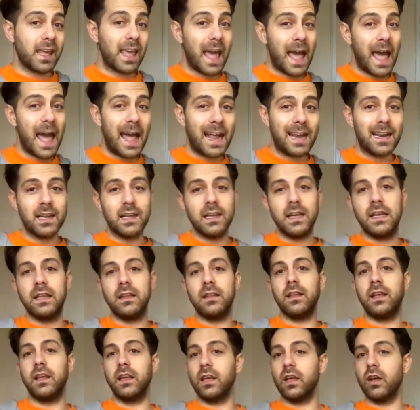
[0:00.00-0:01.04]
Cat
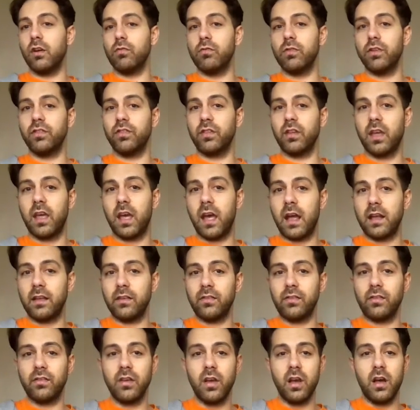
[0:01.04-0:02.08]
in the
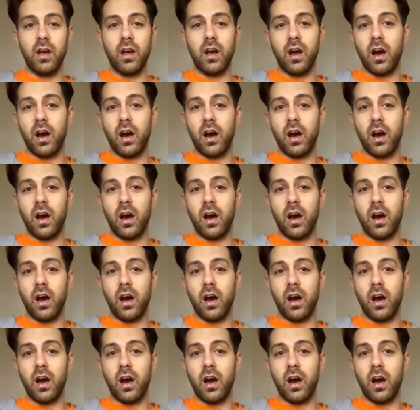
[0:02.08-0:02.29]
Aristocats,